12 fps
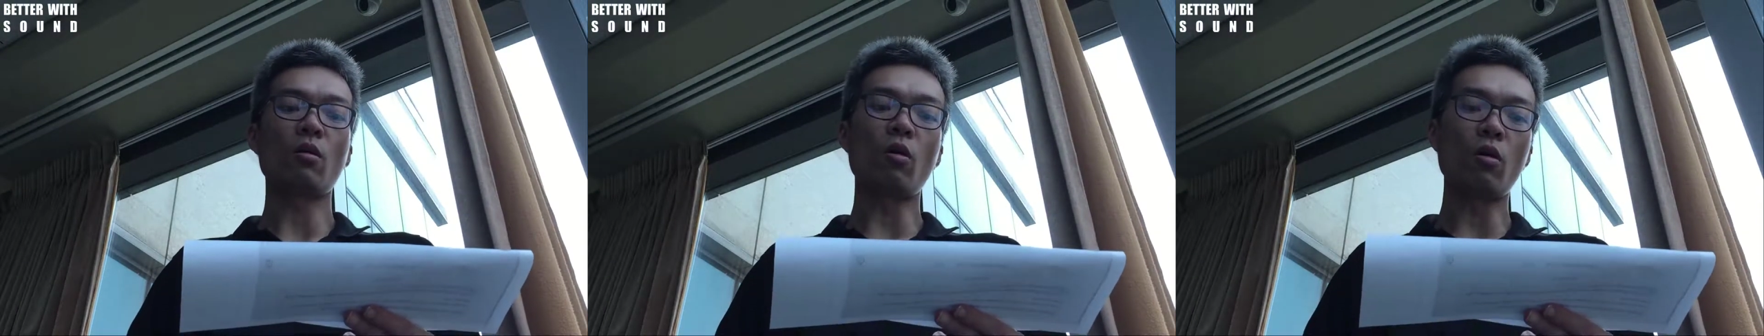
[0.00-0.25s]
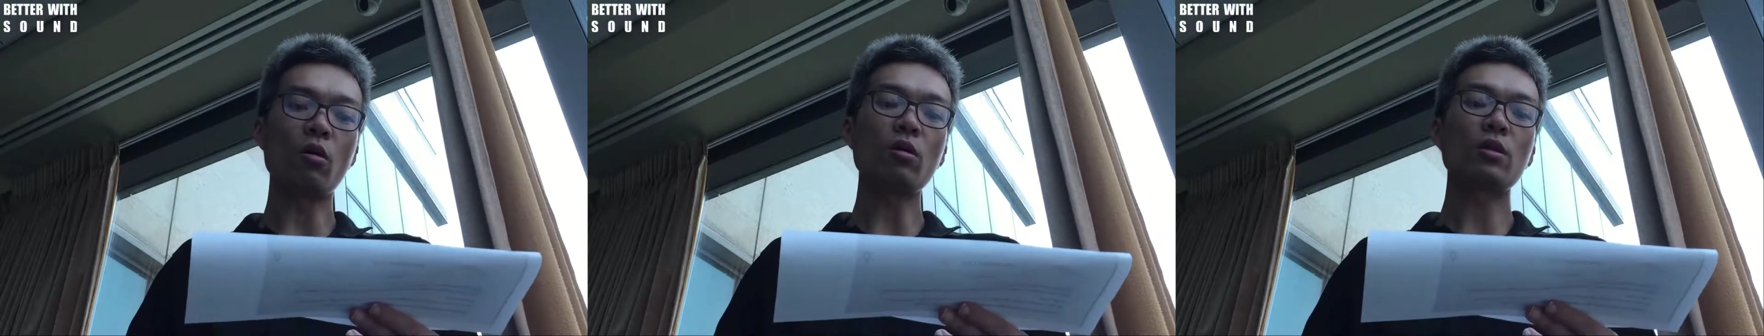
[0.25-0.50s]

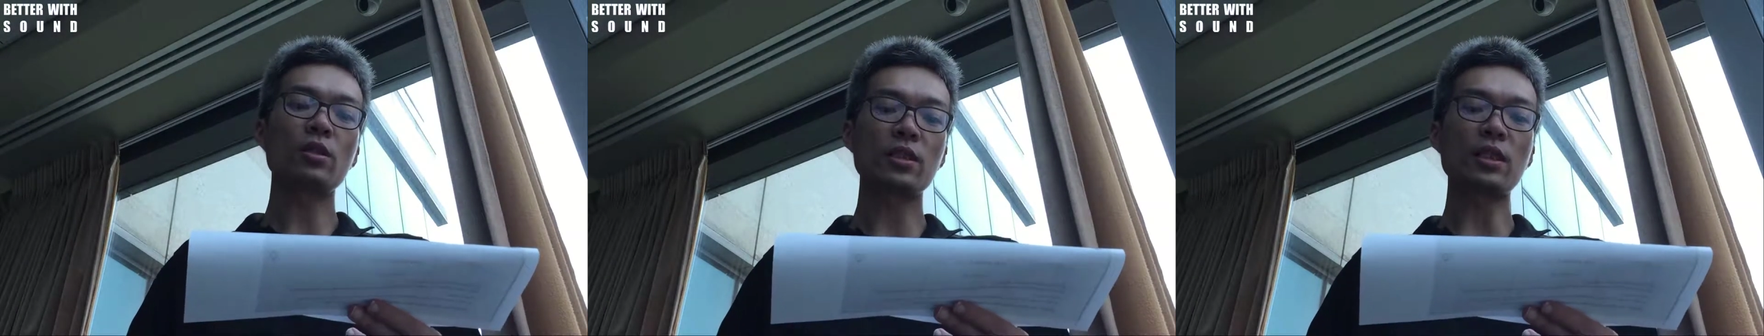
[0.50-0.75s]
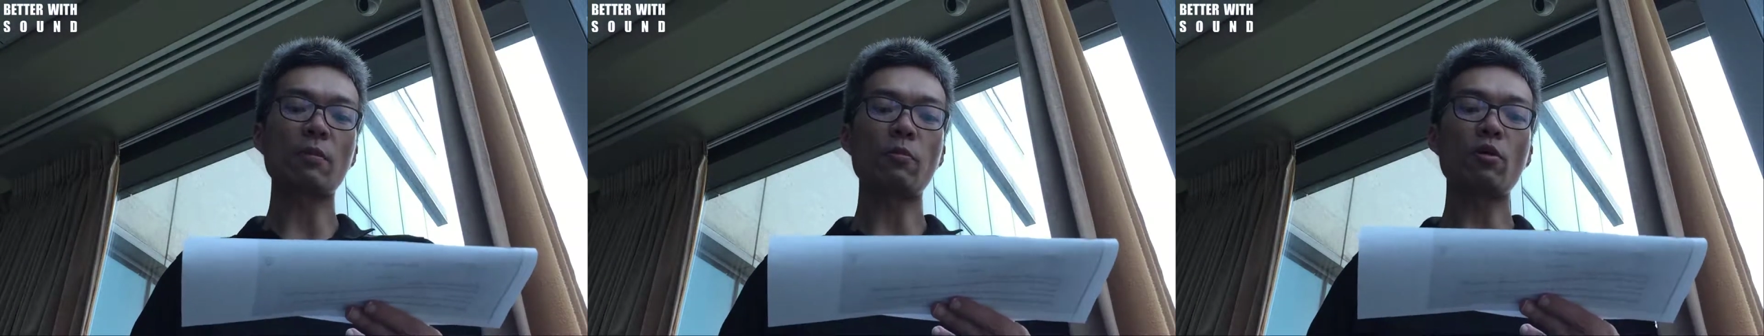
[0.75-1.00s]
Or
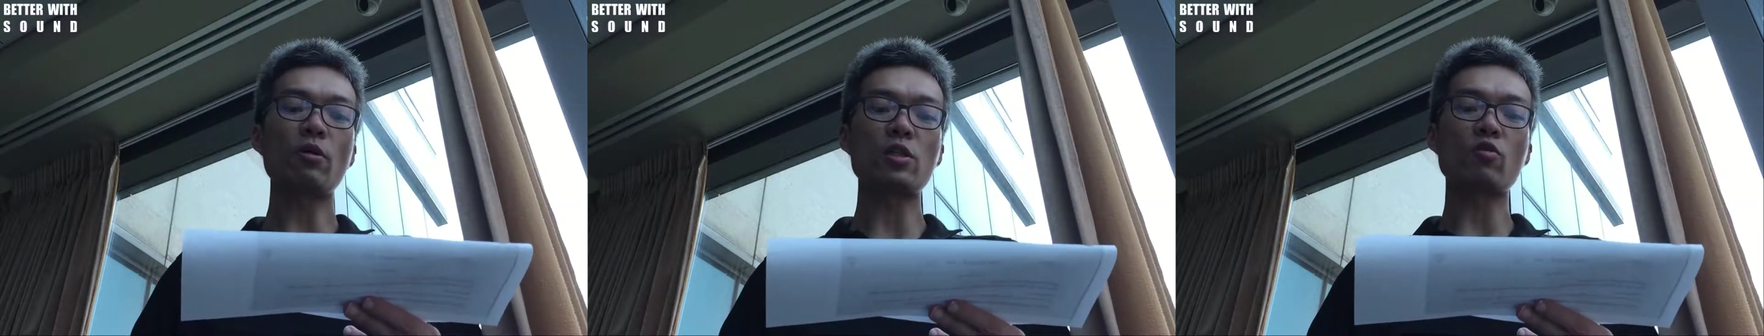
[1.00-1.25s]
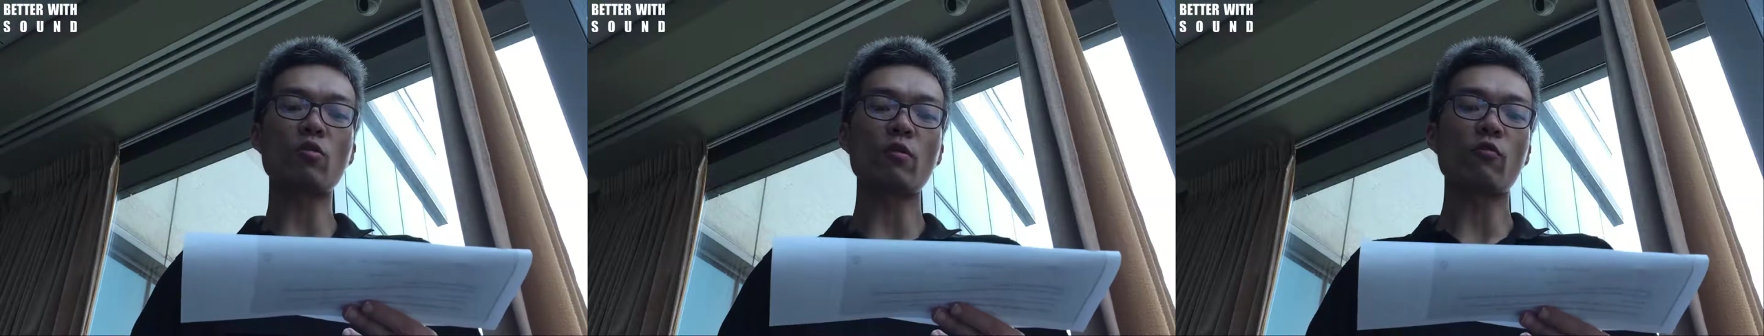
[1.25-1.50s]
Singapore
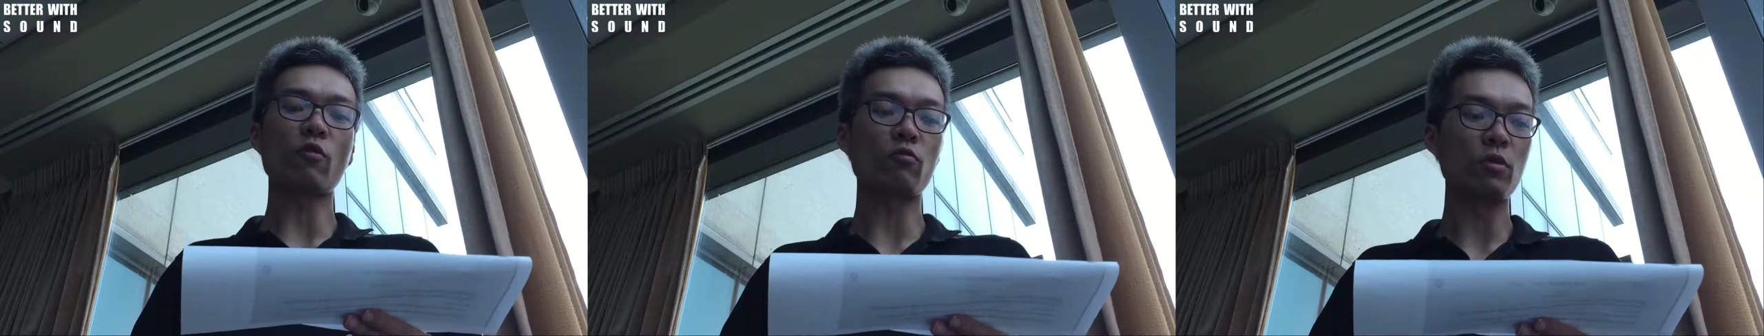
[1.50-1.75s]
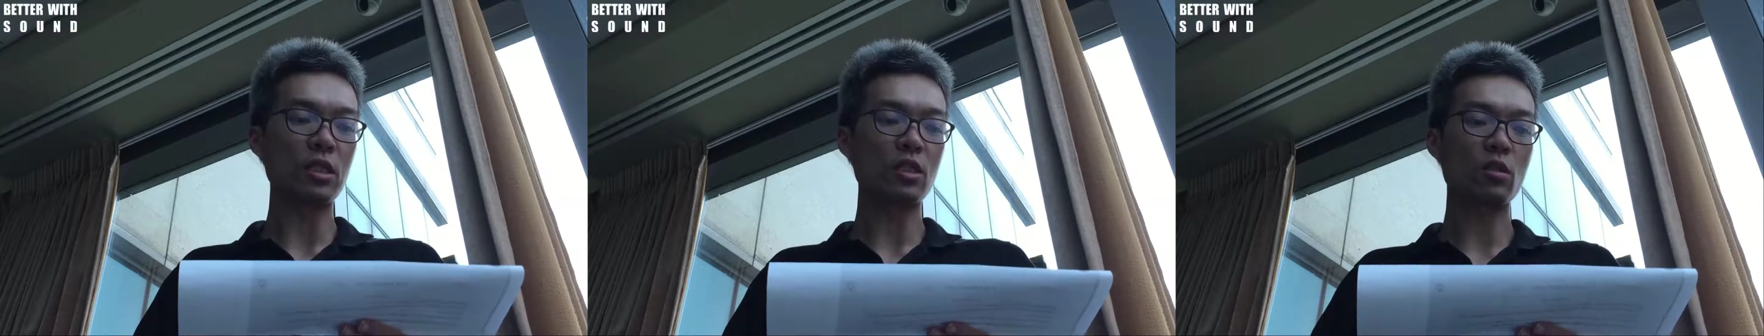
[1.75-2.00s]
is great for
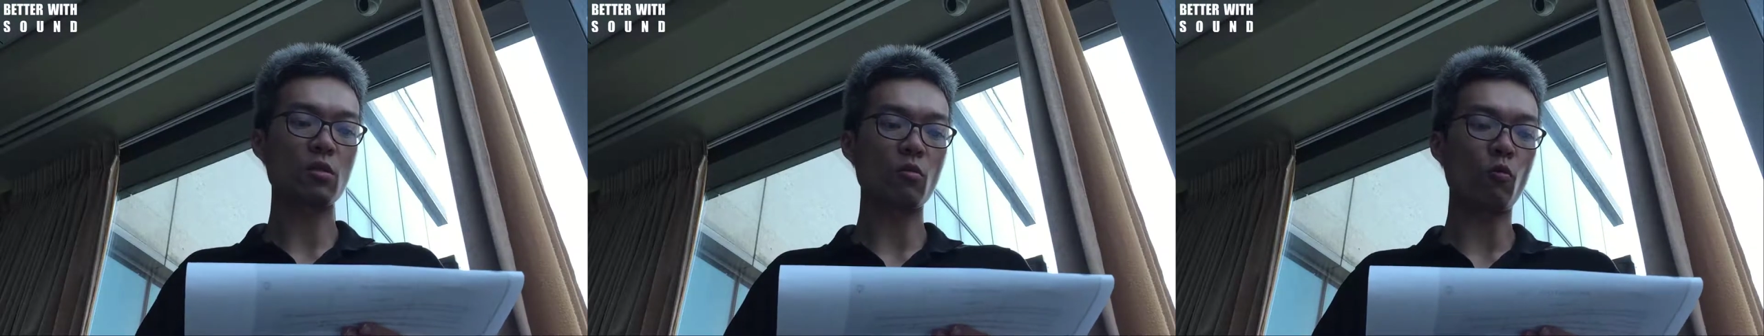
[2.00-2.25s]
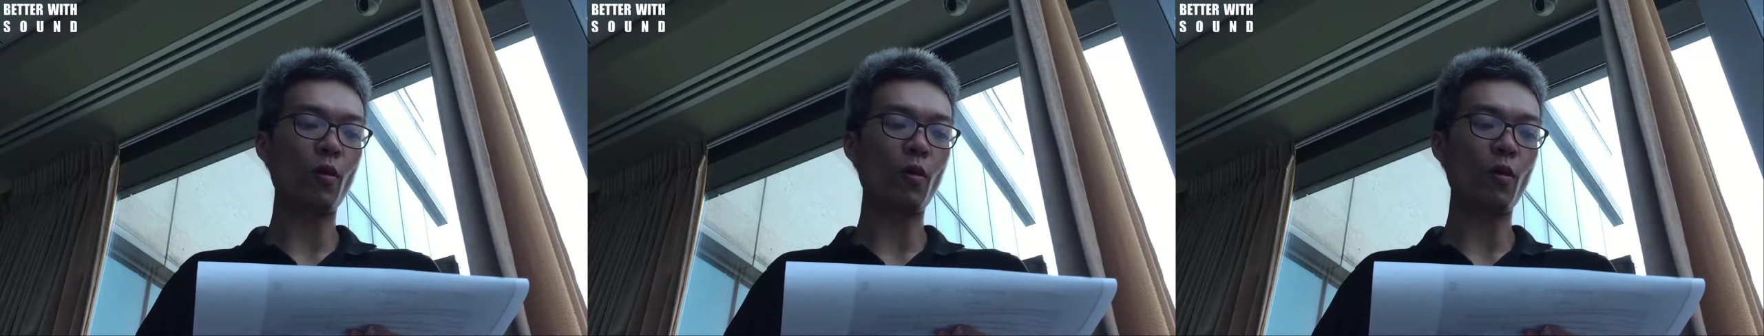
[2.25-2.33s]
REITs.